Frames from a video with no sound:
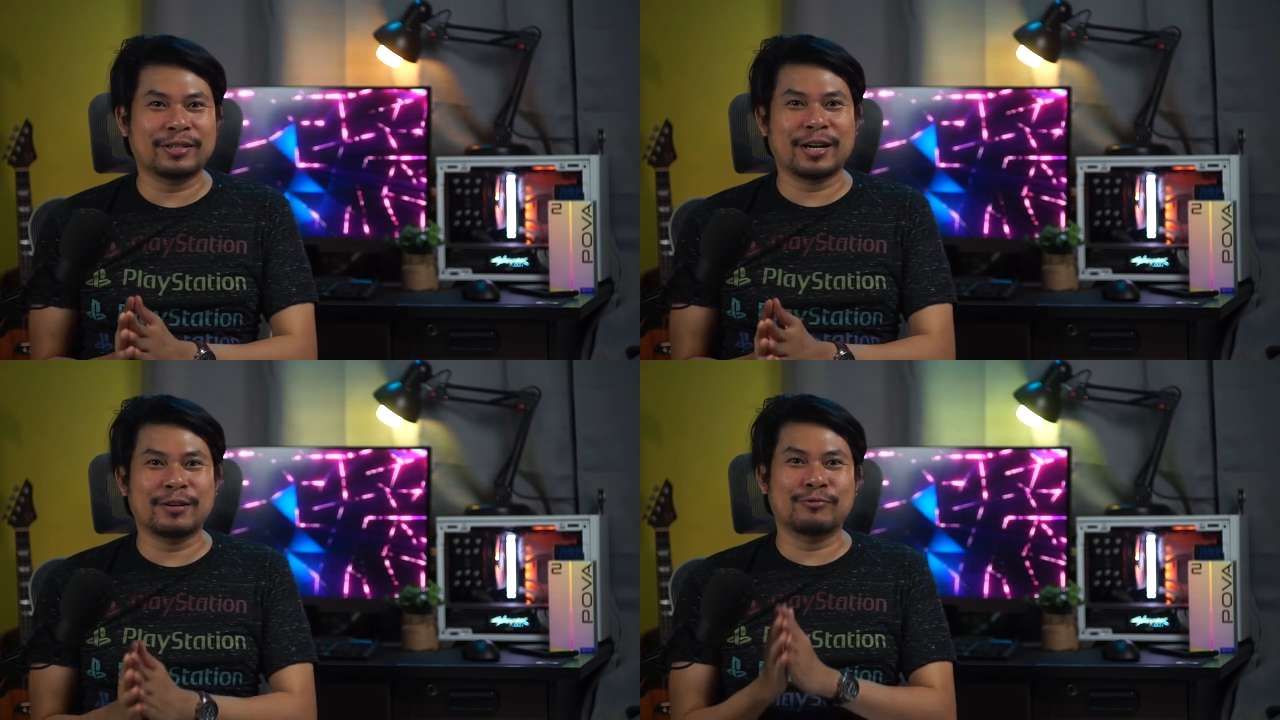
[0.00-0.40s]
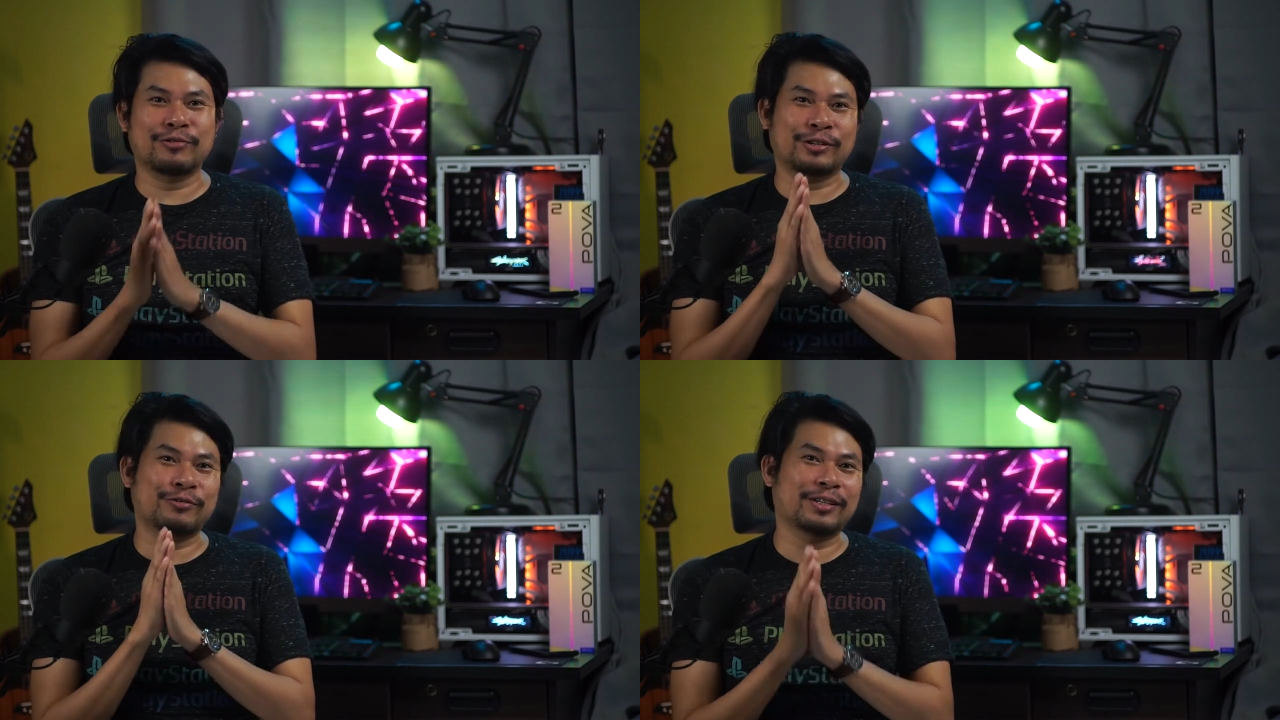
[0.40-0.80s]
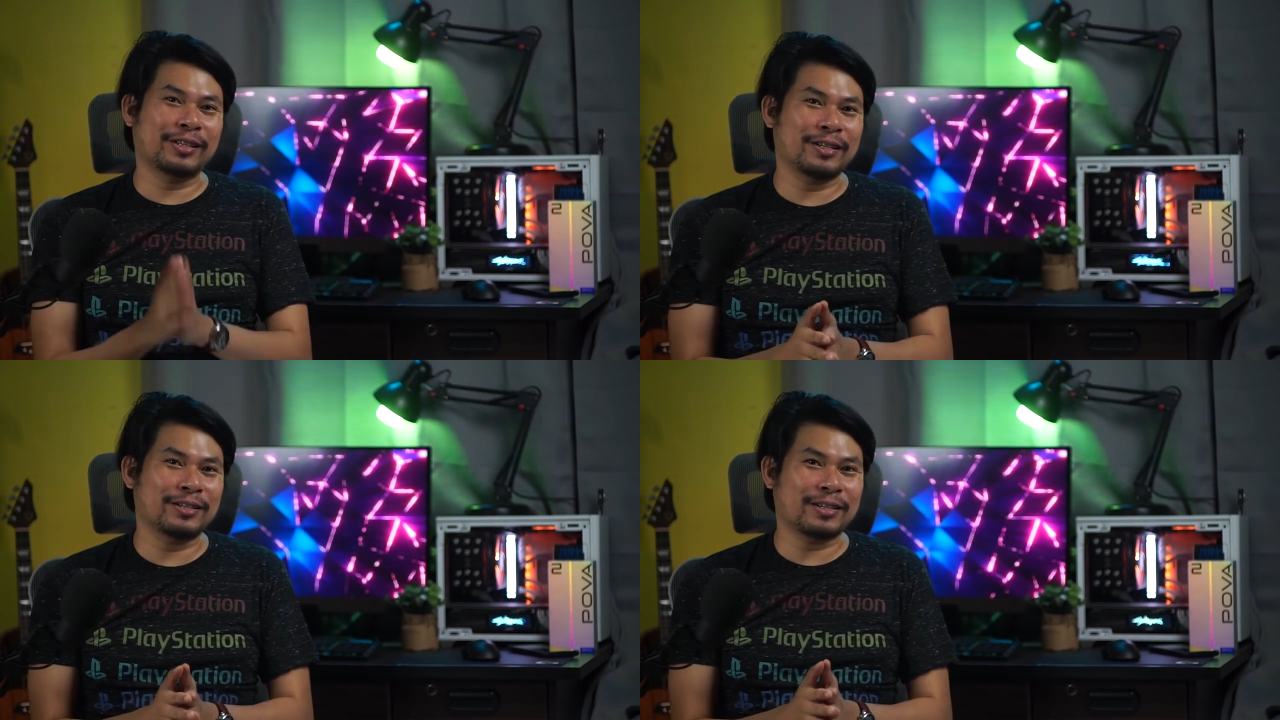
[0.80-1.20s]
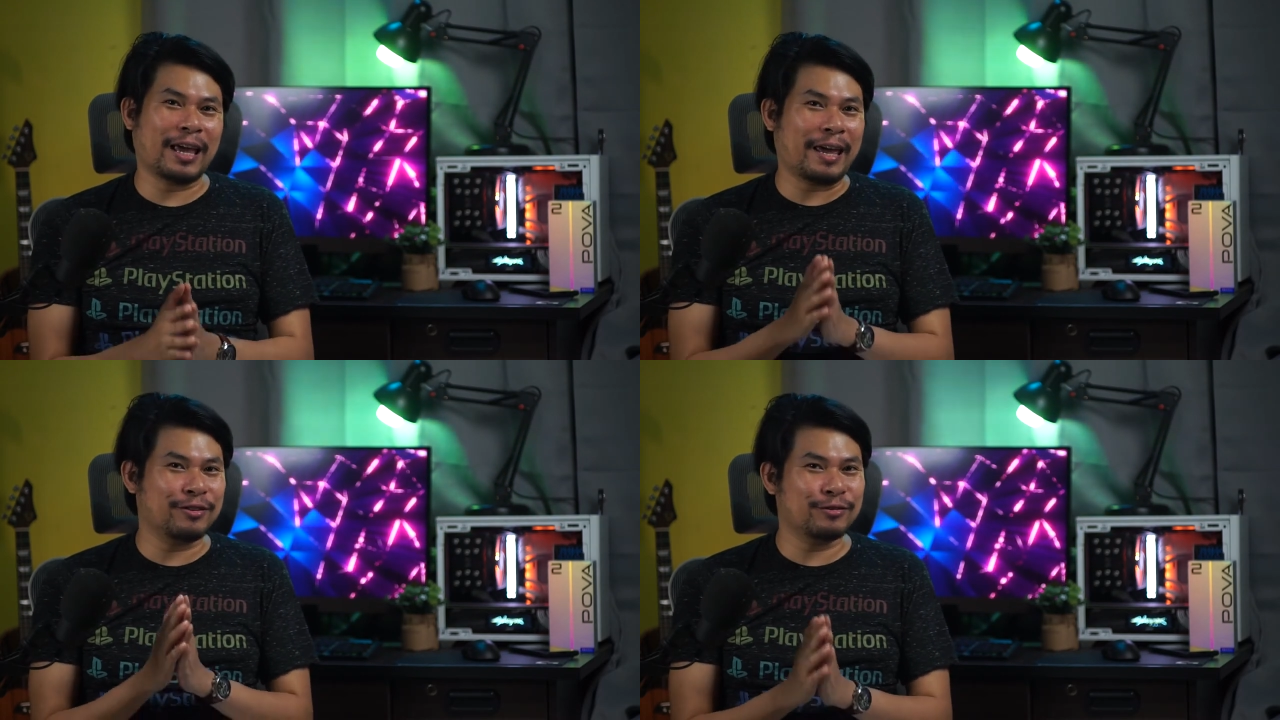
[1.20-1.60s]
time we release
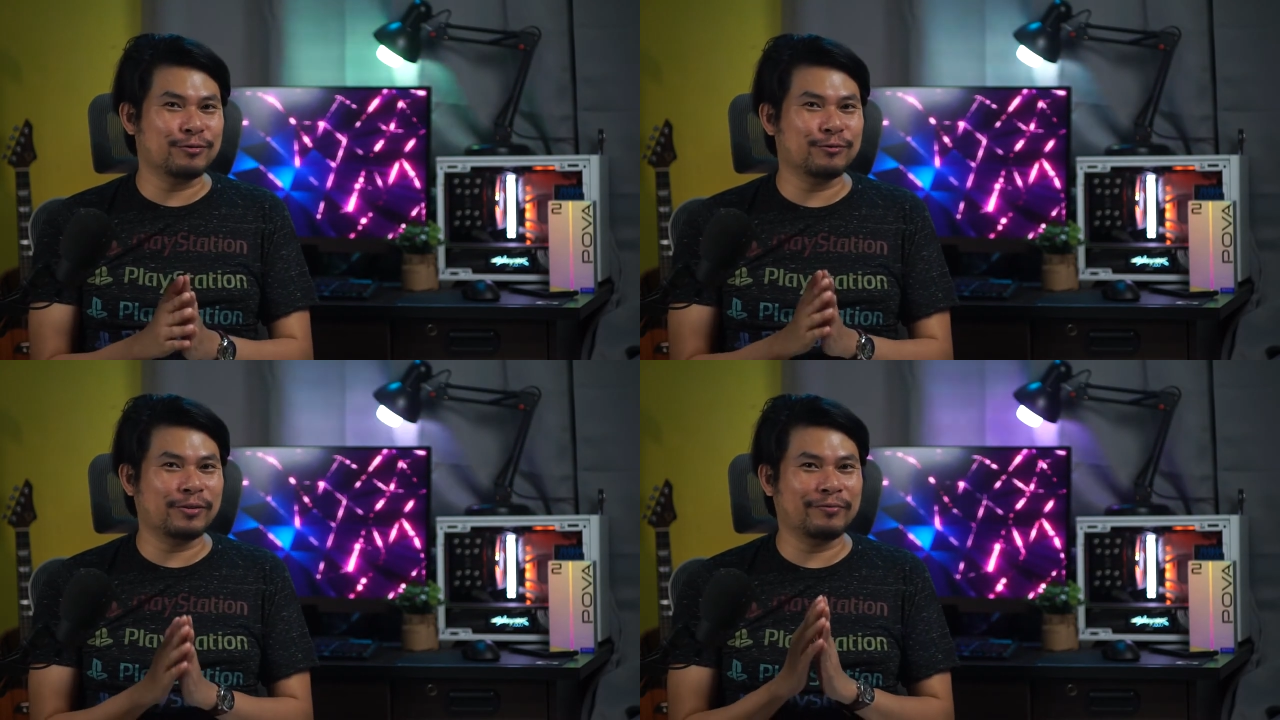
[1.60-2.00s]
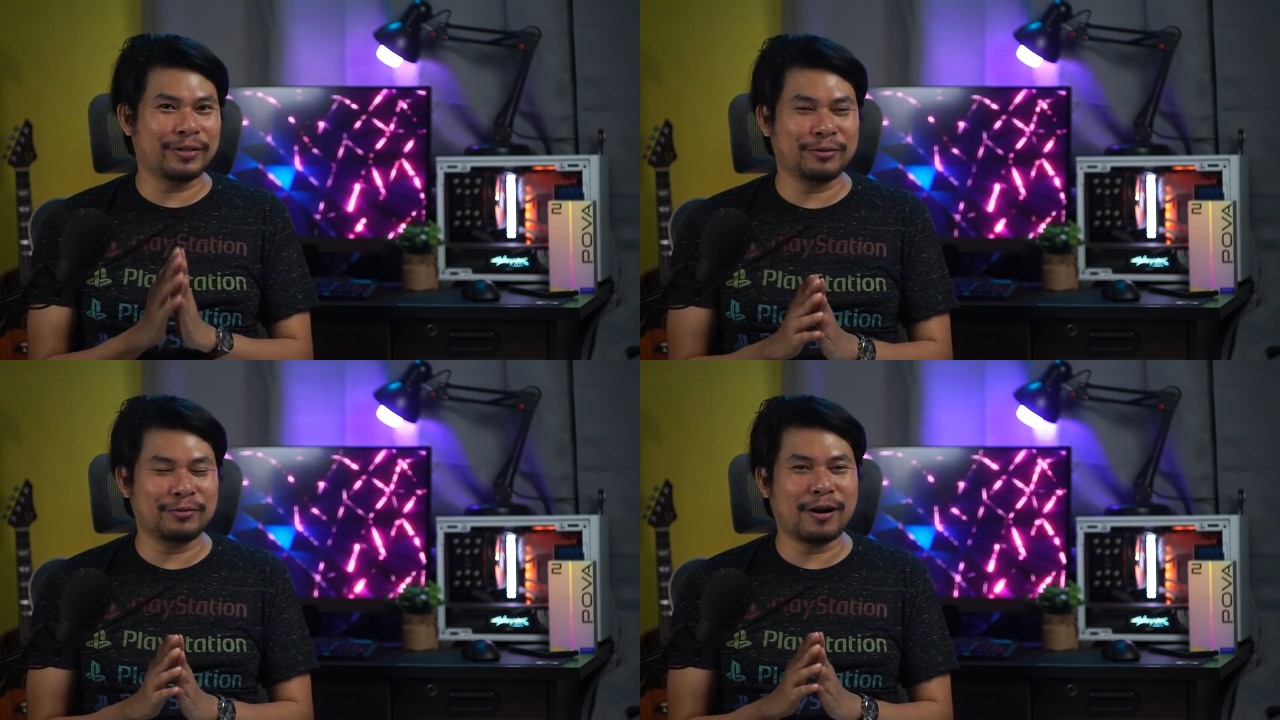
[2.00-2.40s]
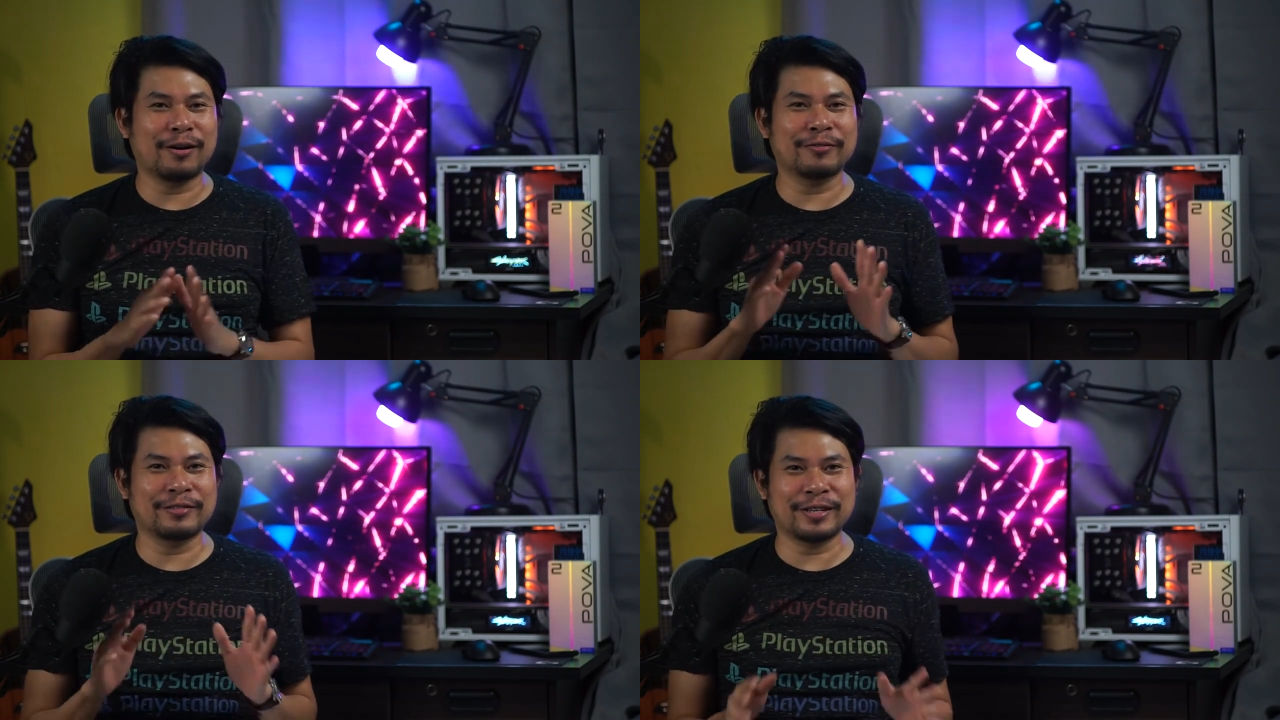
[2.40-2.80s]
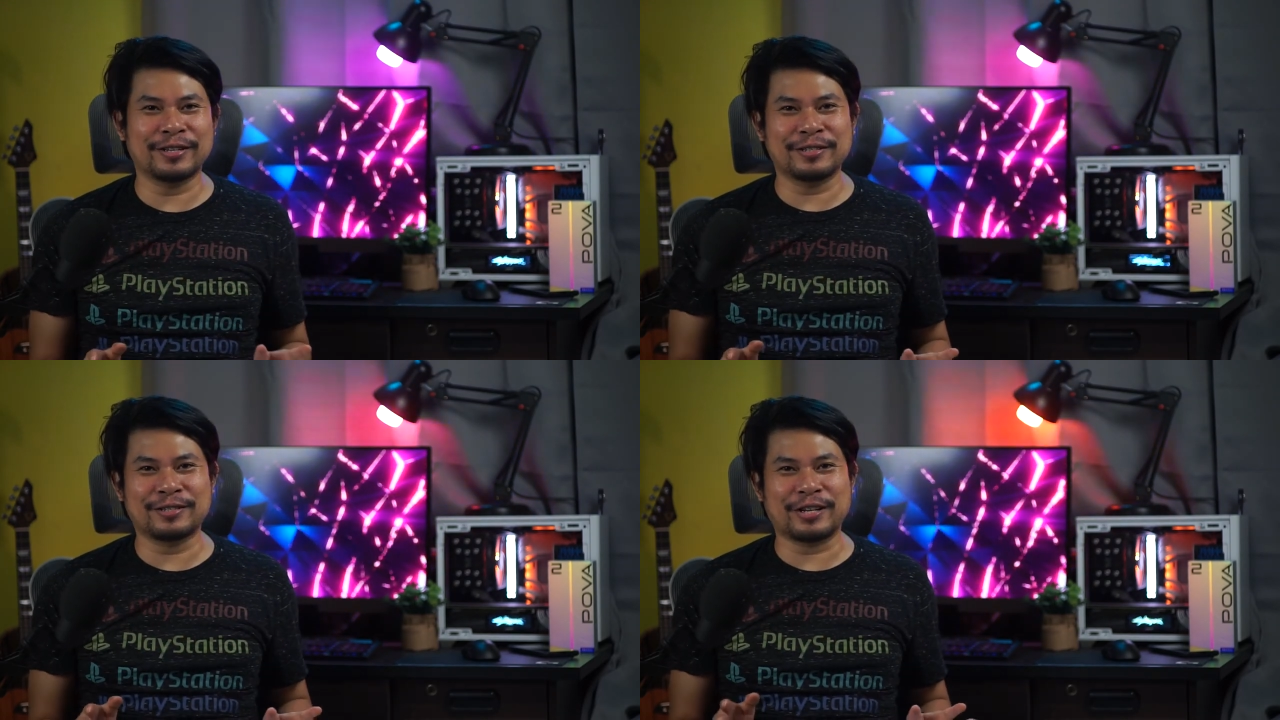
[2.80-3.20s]
a new review on
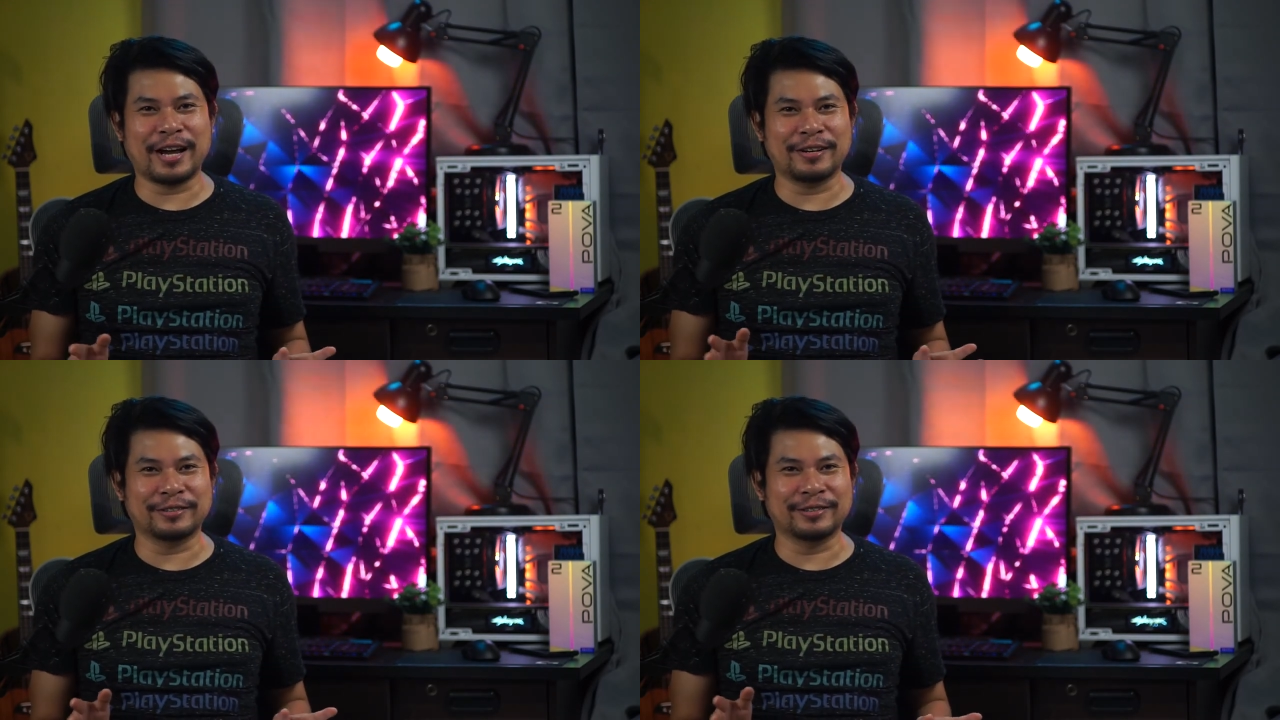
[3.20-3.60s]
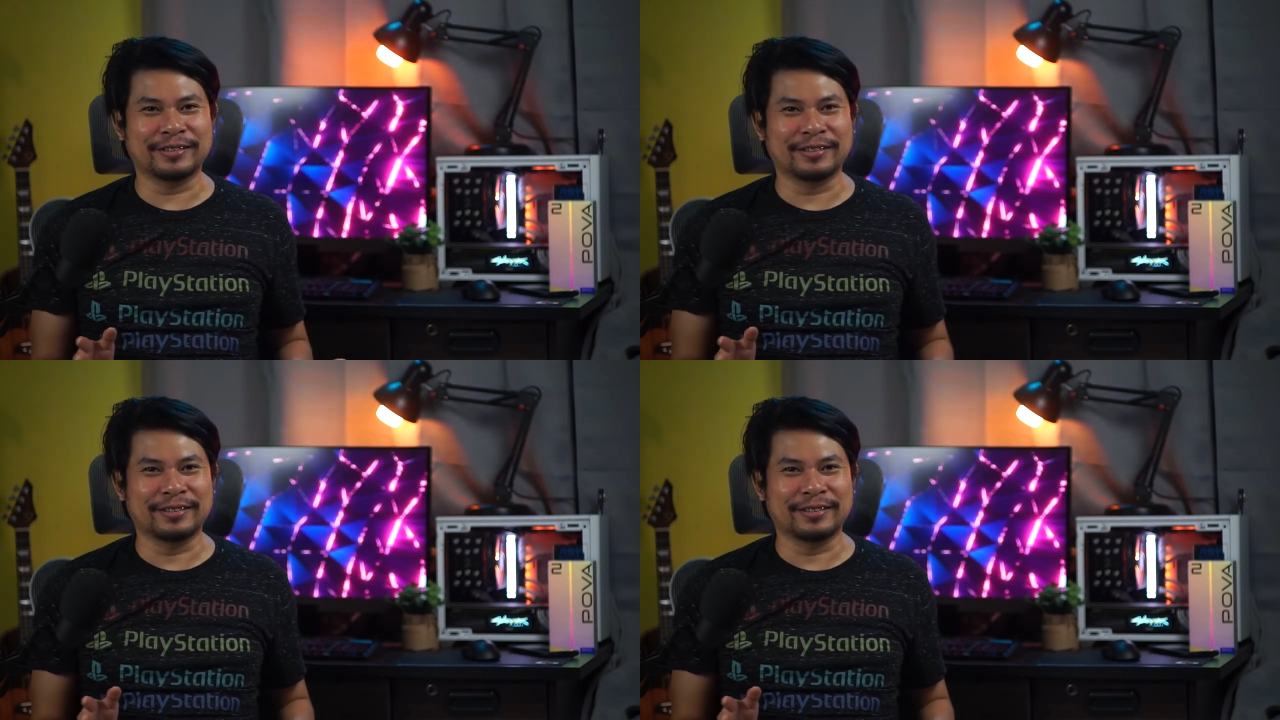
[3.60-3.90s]
this channel.